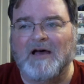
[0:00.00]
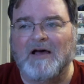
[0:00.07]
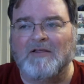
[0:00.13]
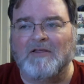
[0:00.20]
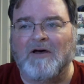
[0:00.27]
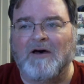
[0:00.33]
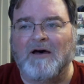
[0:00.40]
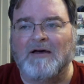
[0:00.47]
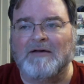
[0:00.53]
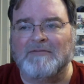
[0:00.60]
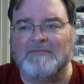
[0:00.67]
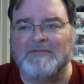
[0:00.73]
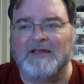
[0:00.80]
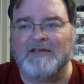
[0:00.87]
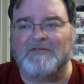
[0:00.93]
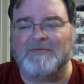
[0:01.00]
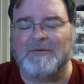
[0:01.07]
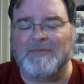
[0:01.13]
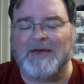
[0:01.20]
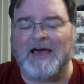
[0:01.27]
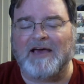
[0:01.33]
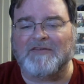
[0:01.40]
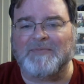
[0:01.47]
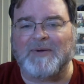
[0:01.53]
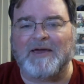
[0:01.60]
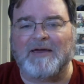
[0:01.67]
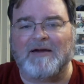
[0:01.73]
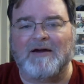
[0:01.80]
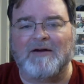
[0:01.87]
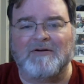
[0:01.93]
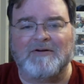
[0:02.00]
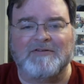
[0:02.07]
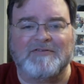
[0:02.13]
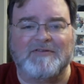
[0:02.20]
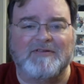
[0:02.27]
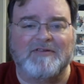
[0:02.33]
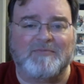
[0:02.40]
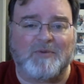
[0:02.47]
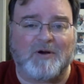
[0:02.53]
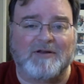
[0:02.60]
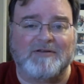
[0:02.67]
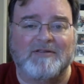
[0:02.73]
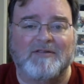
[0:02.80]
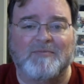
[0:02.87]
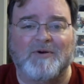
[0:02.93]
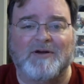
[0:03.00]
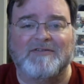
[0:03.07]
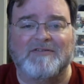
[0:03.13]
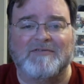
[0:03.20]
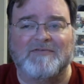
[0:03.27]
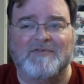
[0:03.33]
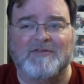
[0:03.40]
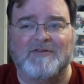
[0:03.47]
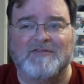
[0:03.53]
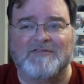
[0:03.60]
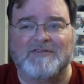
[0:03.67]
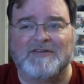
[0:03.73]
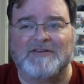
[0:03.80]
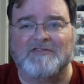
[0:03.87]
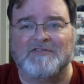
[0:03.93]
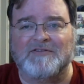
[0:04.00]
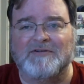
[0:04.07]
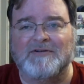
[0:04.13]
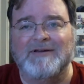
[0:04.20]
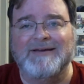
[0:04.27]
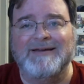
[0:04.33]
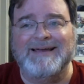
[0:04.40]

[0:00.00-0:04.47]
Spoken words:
a law that has been passed by Congress and is brought to the president for their signature.